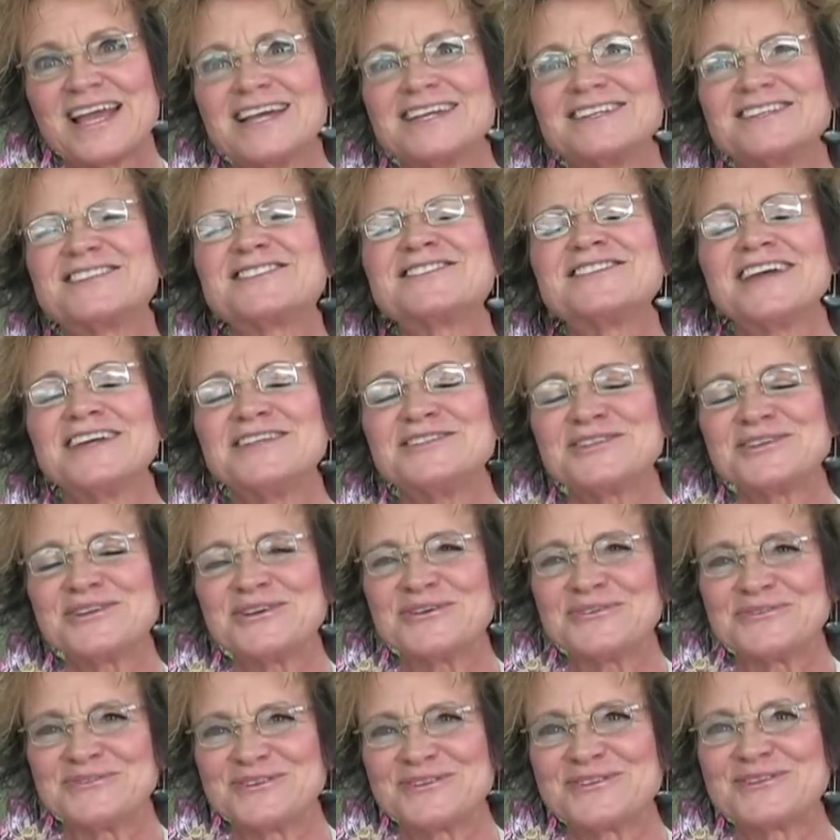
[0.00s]
stay
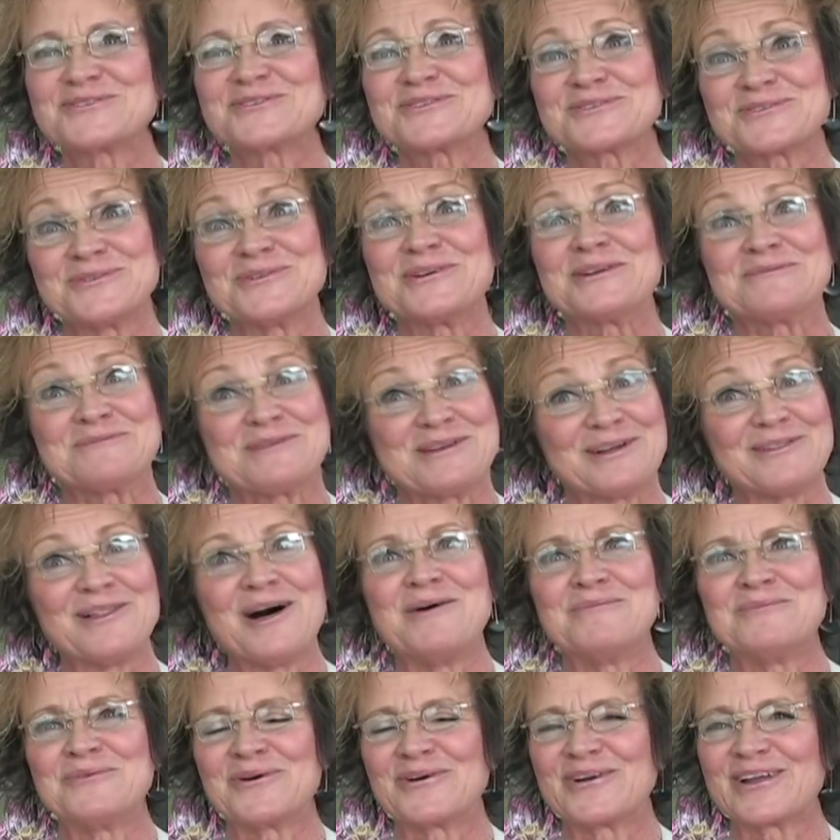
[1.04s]
tuned. There's going to be a
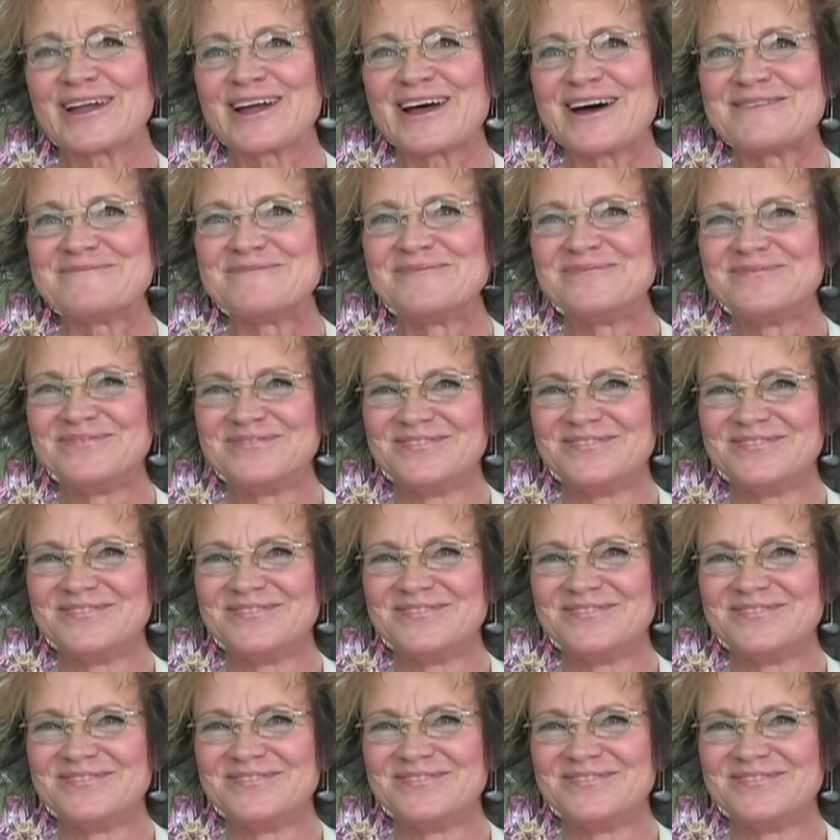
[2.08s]
lot more to come.